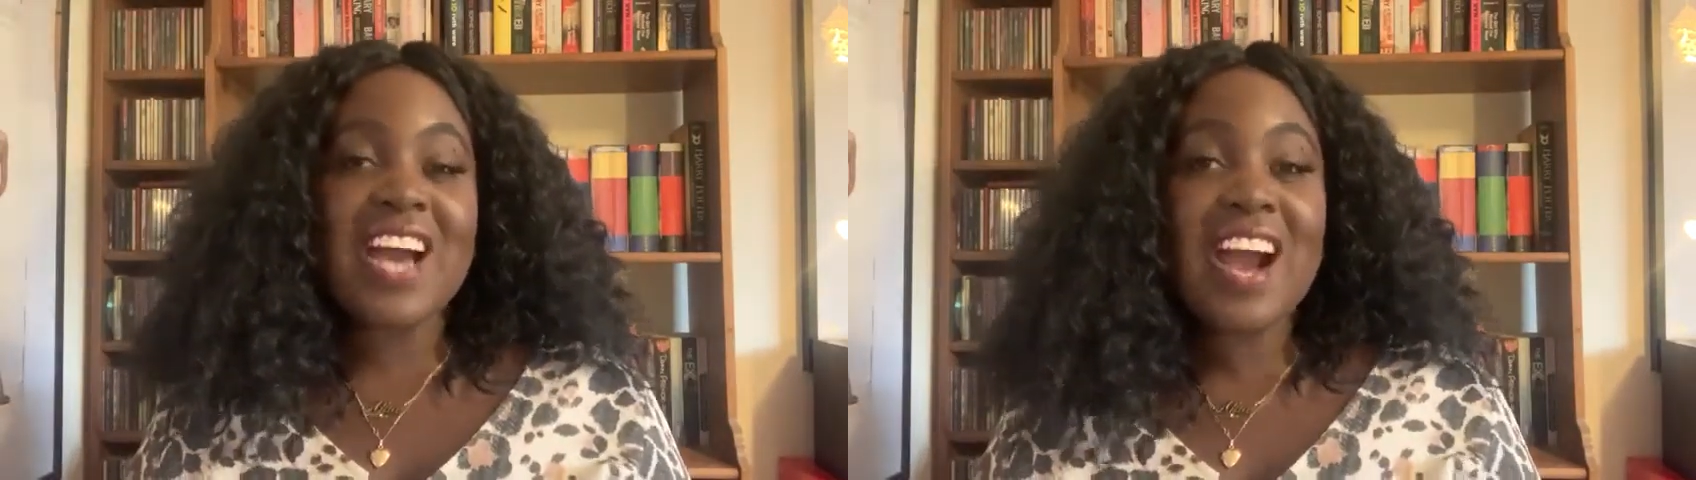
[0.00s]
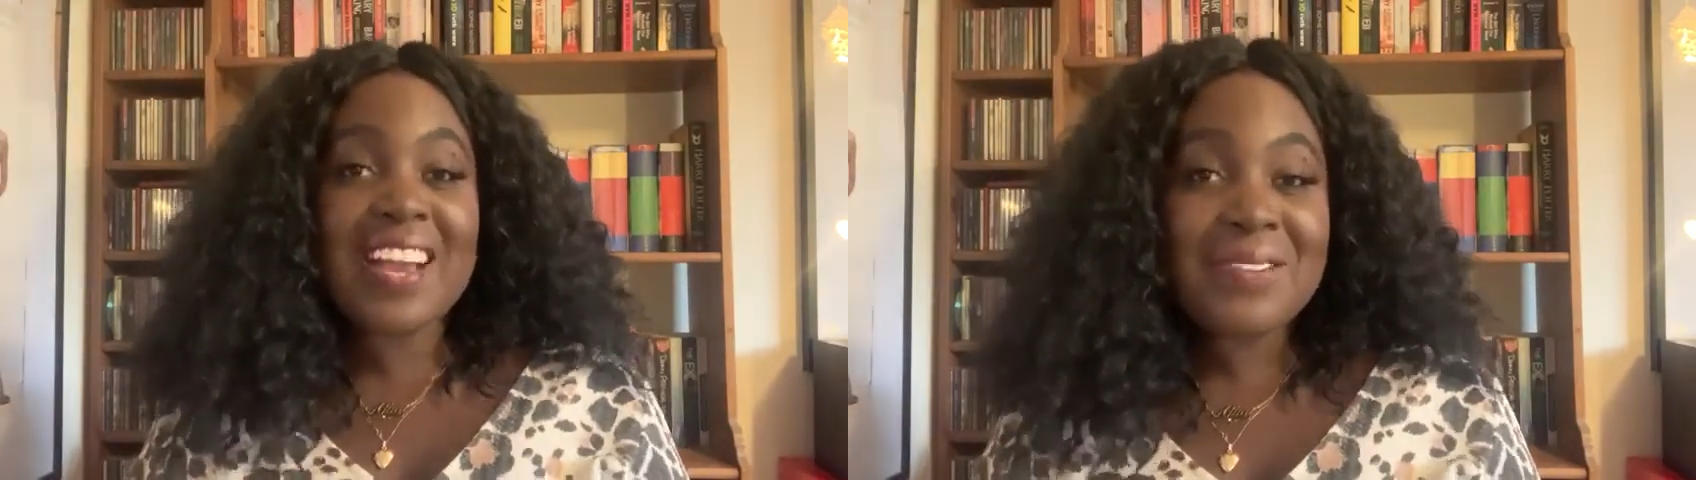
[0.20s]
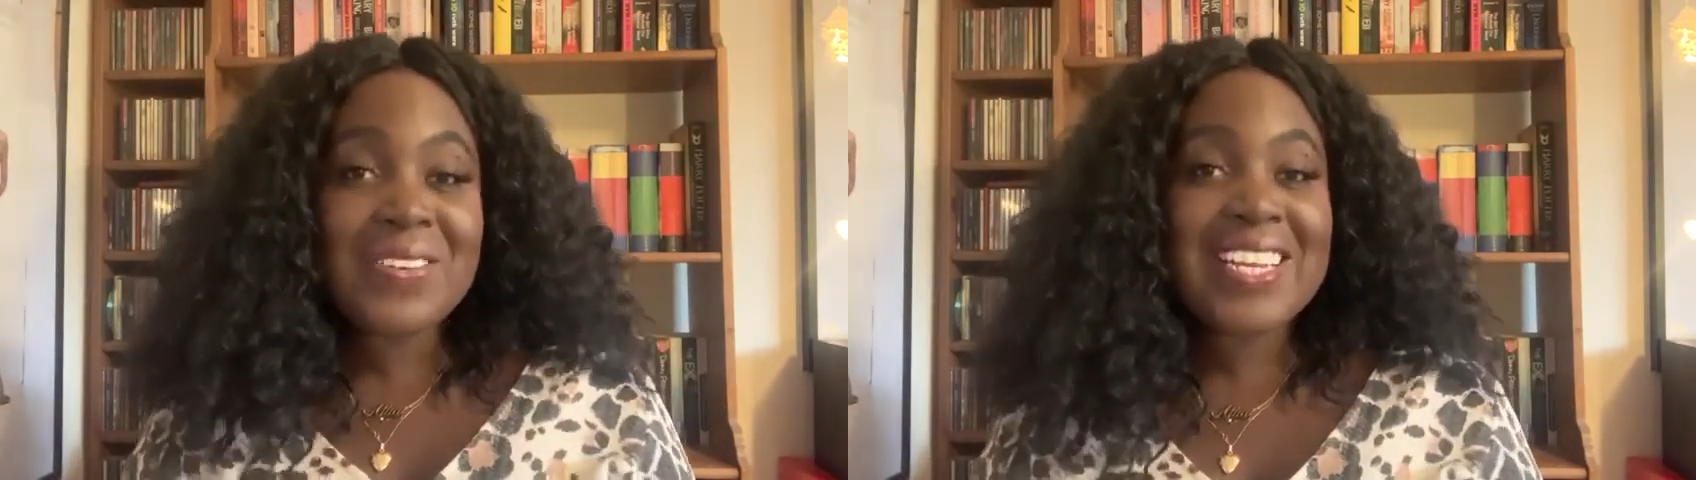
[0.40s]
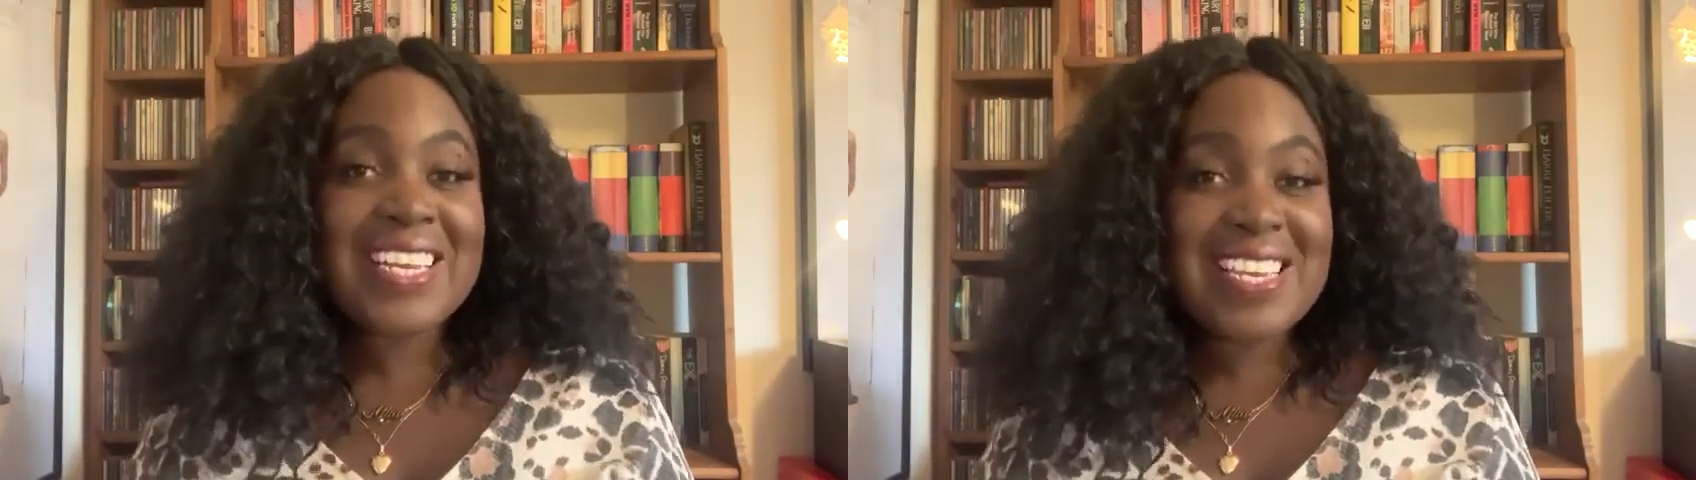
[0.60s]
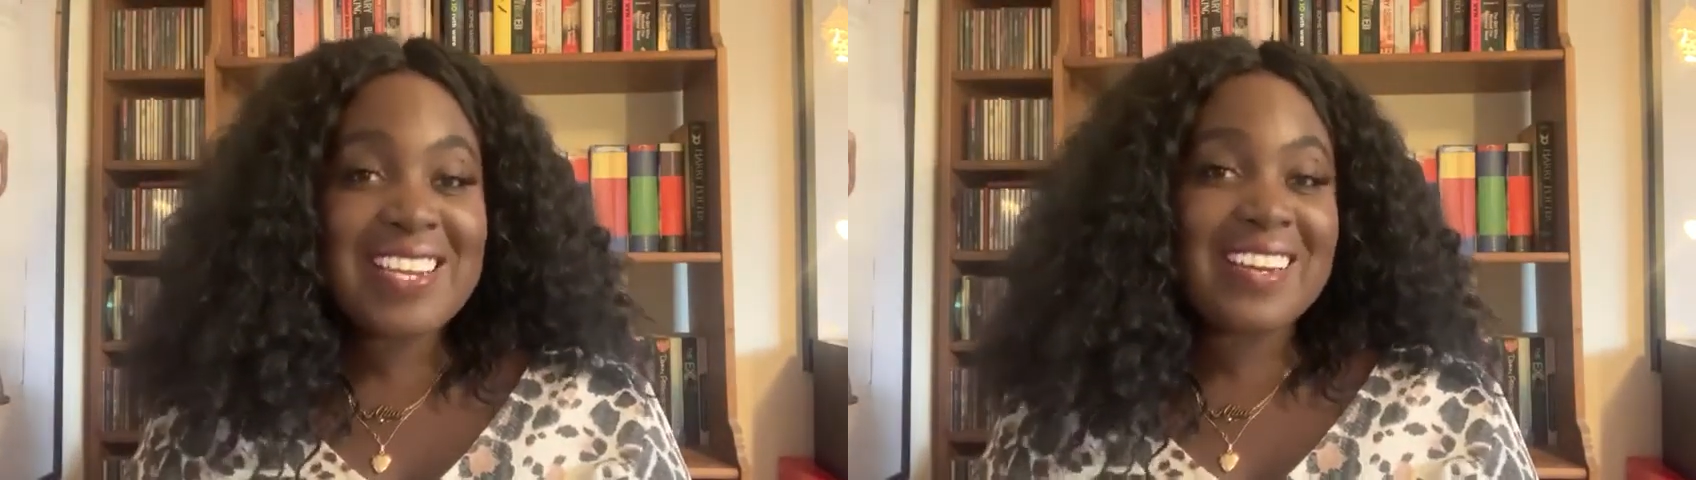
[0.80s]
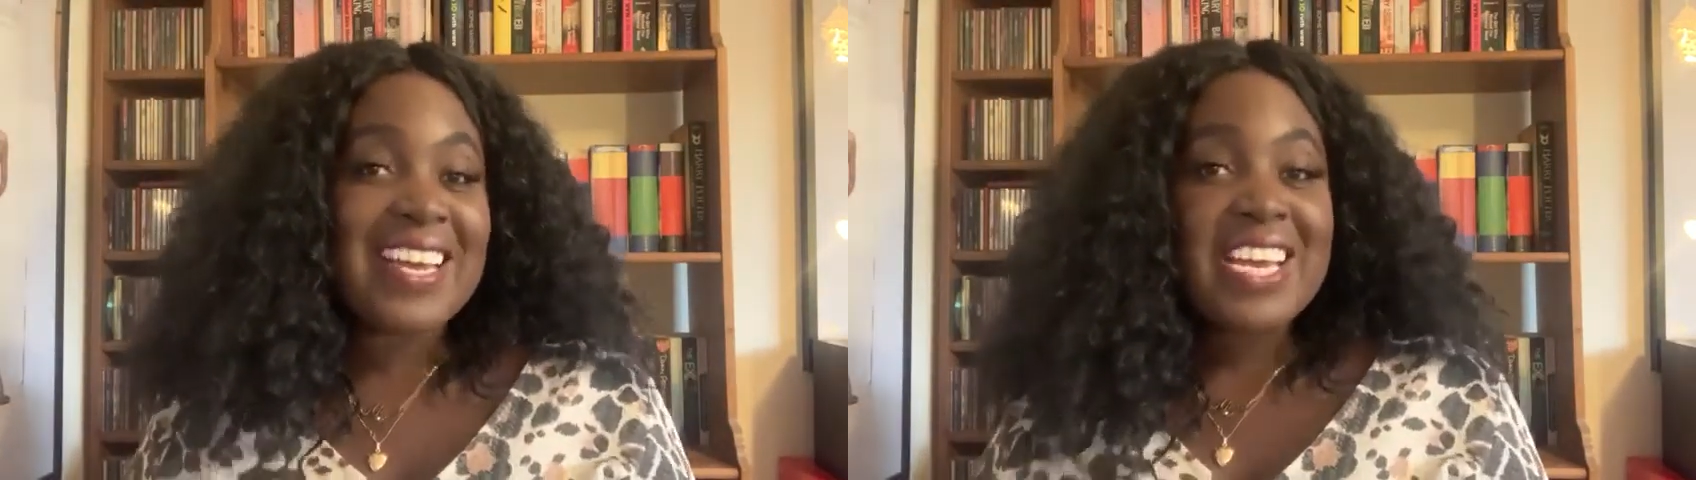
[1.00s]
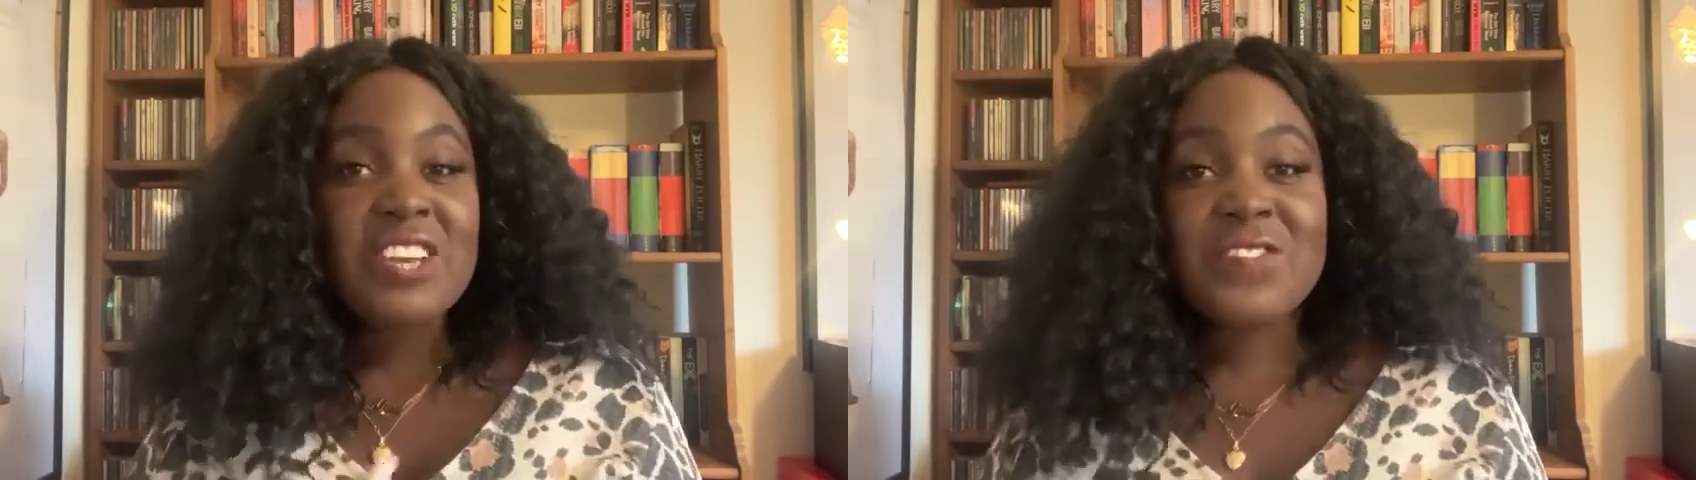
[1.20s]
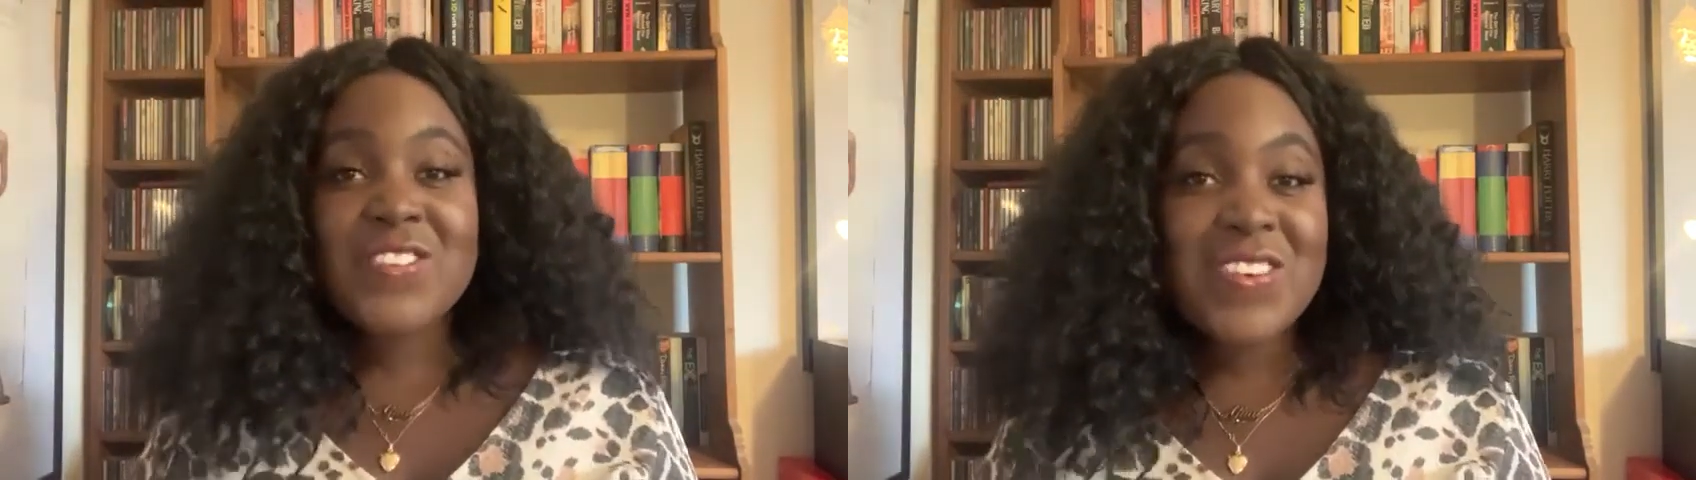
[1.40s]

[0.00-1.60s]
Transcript: I want to hear if you